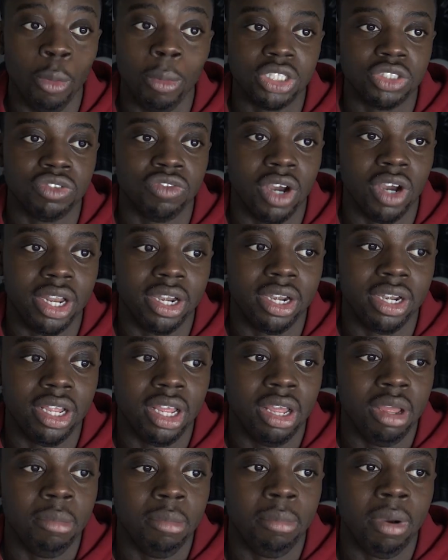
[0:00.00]
much fun.
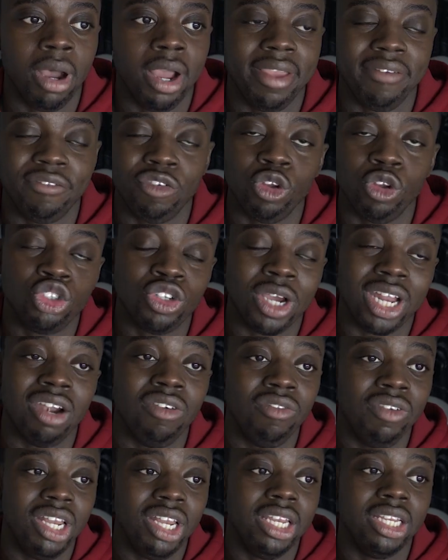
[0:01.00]
But if you're trying to
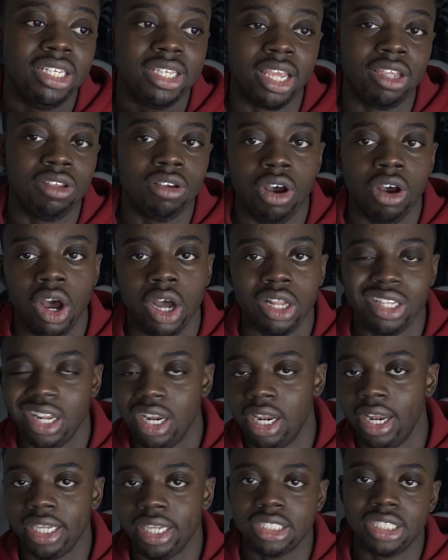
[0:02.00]
really take your art to the
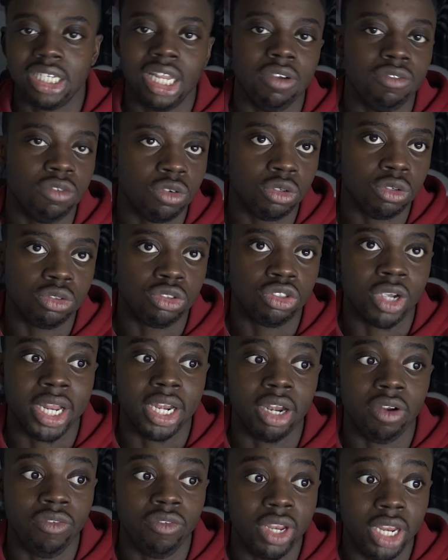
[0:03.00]
next level, trying
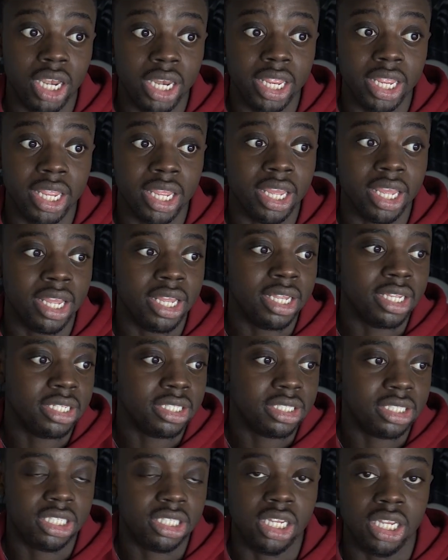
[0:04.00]
to really
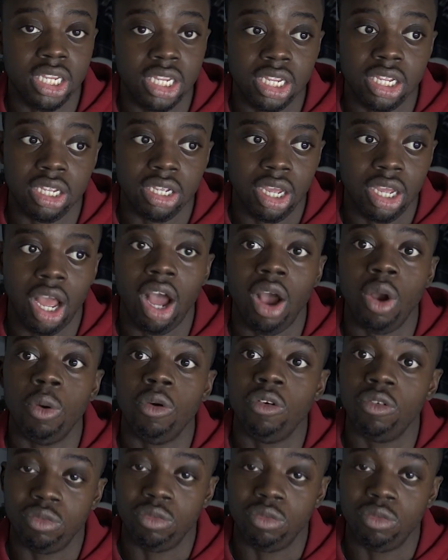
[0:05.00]
see how